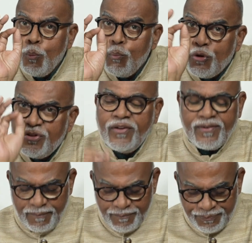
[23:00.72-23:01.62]

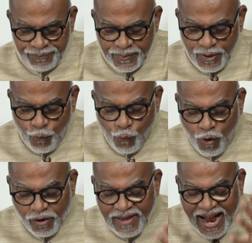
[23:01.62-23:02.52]
Buddhism
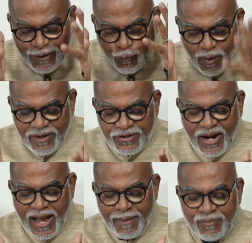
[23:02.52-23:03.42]
was at one
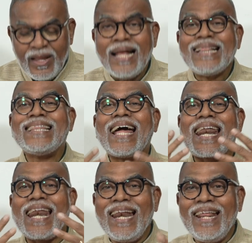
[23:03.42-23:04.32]
time the
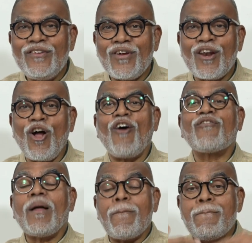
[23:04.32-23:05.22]
religion
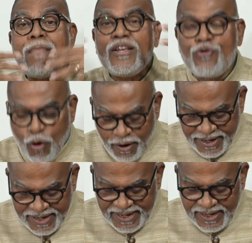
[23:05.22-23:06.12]
of the
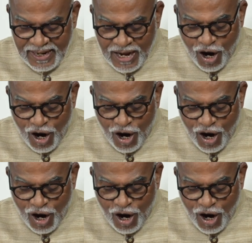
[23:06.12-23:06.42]
majority